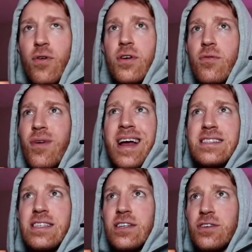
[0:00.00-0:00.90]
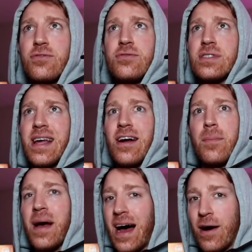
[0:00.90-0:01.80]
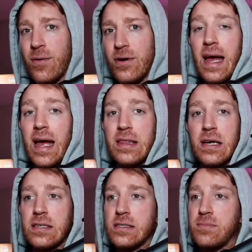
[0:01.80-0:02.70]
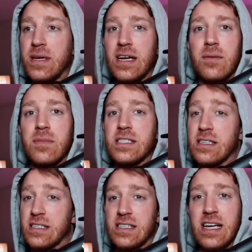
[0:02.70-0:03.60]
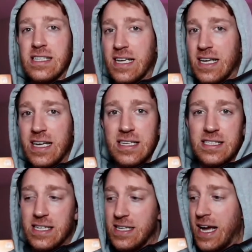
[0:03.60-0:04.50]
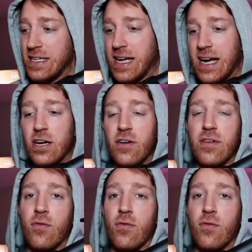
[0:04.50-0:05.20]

the right to use their power and thus become the success that he is today, taking over the